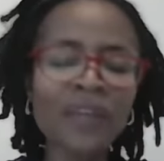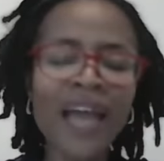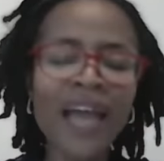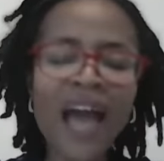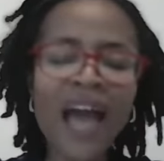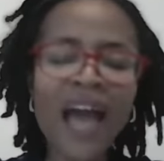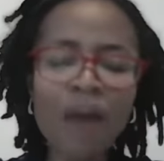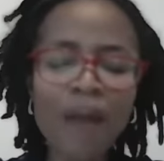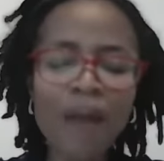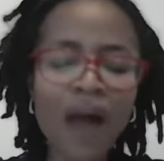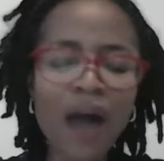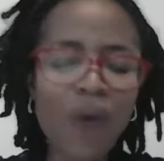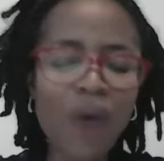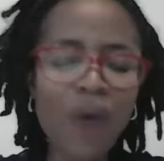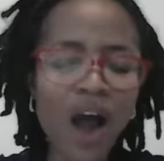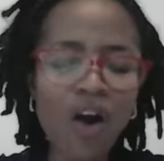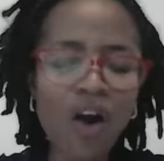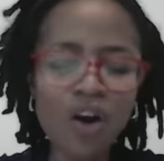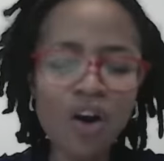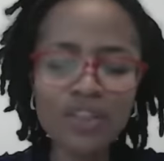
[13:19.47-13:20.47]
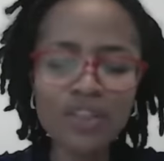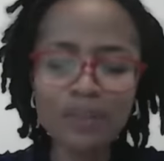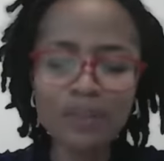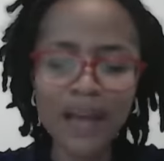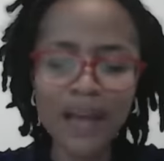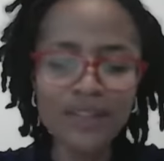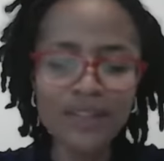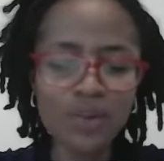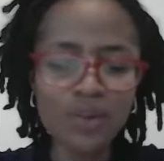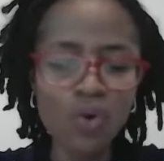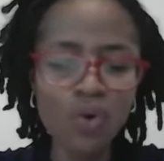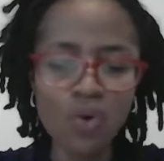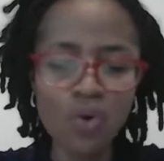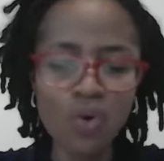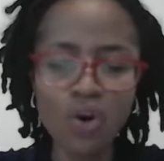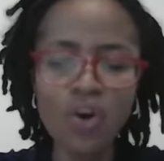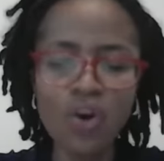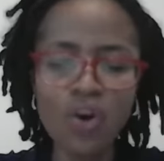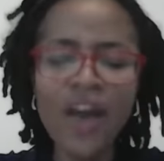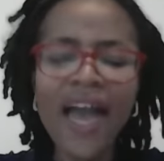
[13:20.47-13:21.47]
Help our husbands, oh
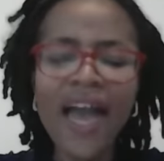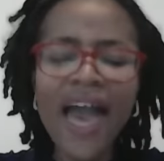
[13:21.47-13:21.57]
God.